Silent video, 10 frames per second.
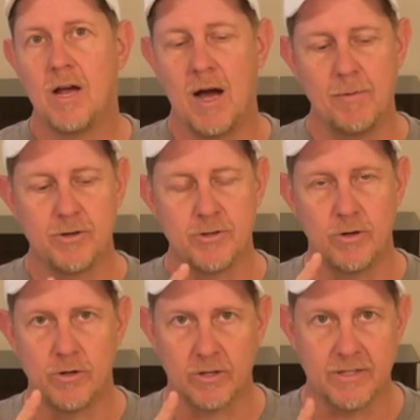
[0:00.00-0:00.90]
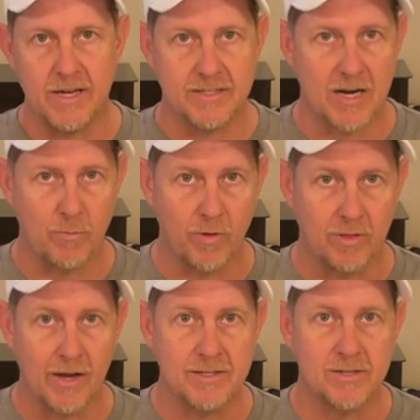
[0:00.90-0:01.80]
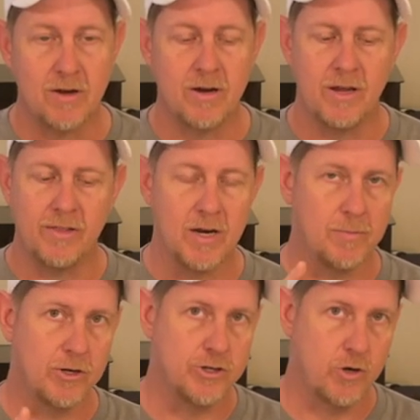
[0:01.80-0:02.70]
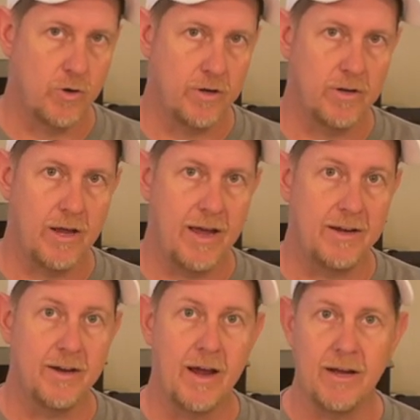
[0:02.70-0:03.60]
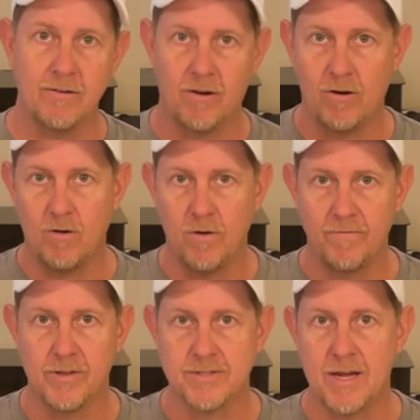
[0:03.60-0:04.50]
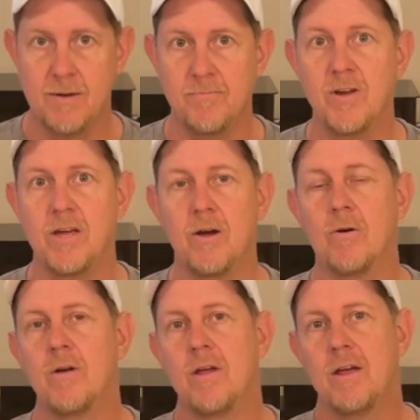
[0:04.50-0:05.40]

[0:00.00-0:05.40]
I'm going to show it during the daytime with lights on, and then I'm going to show it at night, all of the same video,